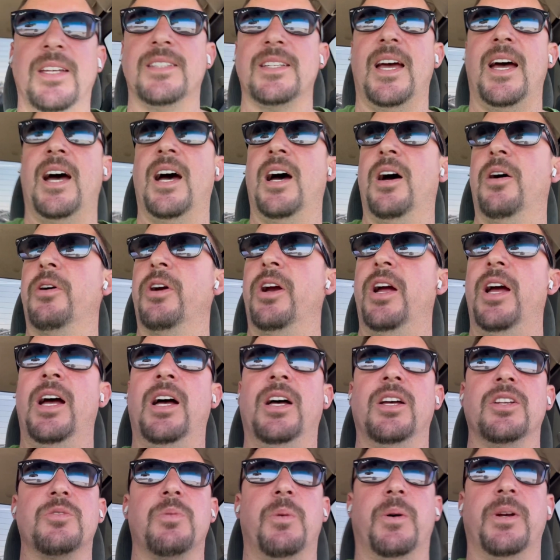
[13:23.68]
our
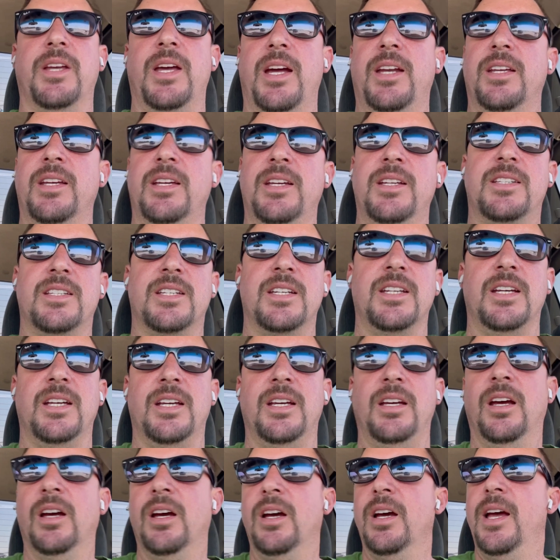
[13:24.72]

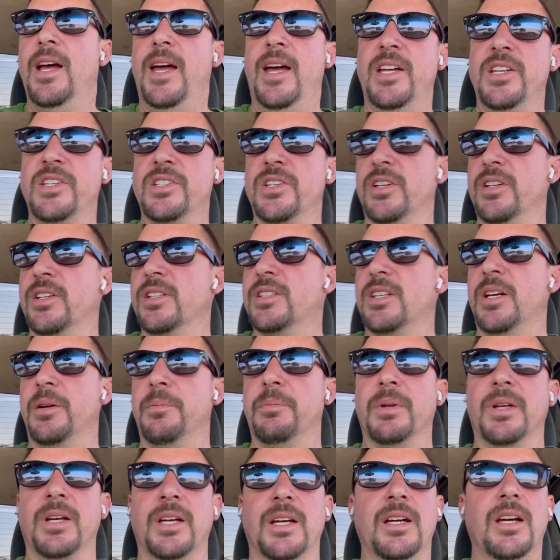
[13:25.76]
L28et engine
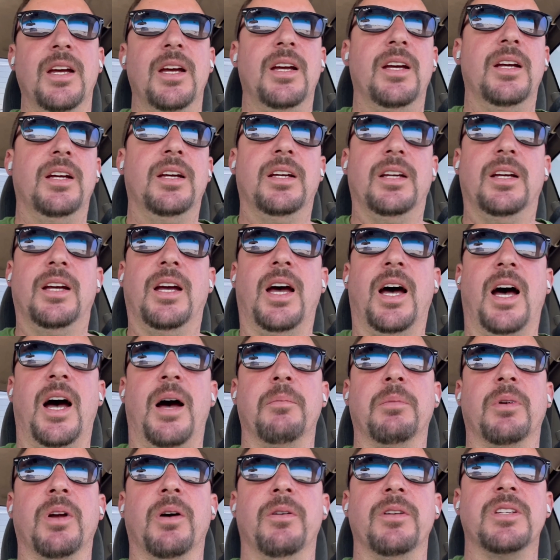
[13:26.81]
assembly.
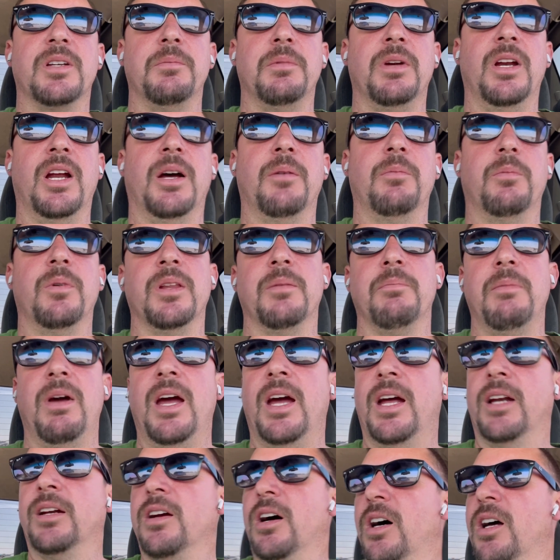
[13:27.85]
I'm going to meet up with a
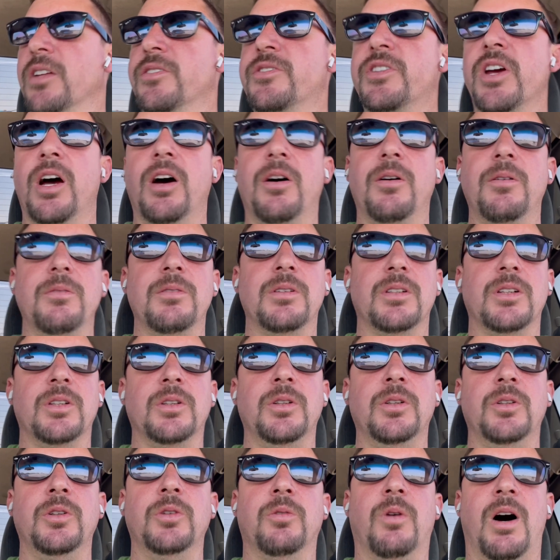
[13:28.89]
man called Joe
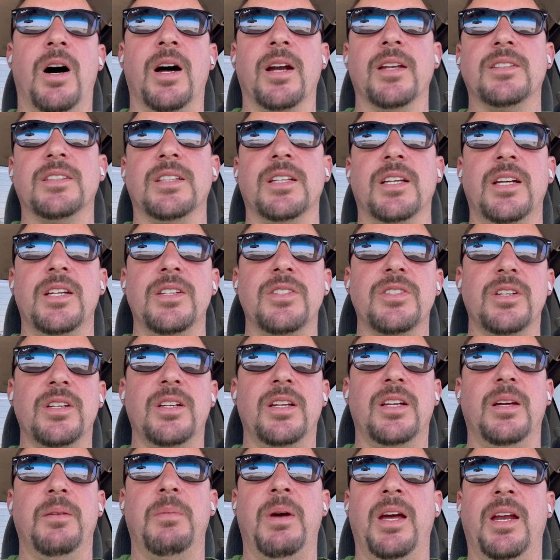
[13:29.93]
who wants the engine.
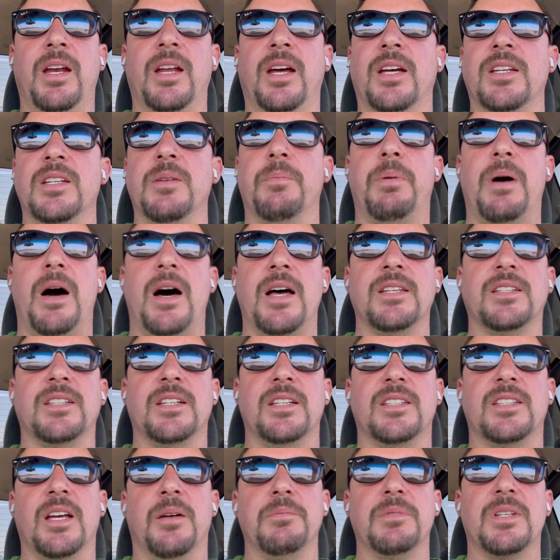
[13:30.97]
He made a
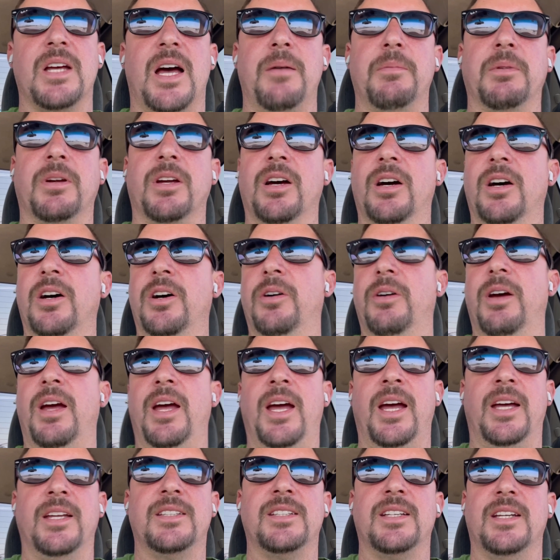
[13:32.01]
deposit some time ago,
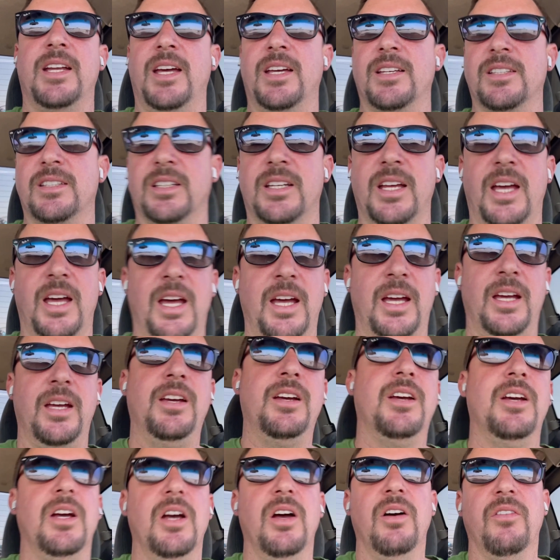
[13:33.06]
and today is the day
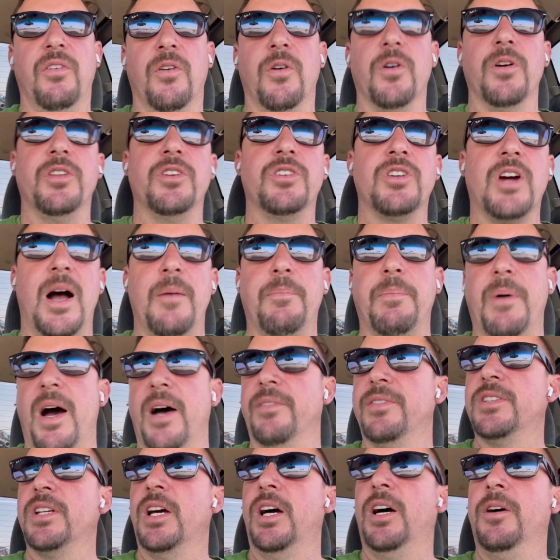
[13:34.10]
for the
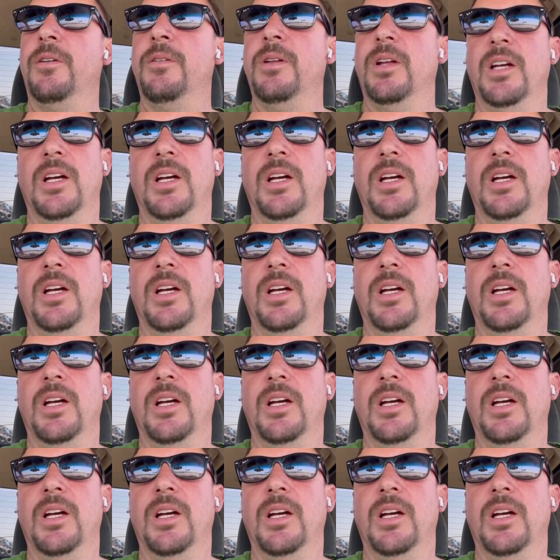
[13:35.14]
drop-off. So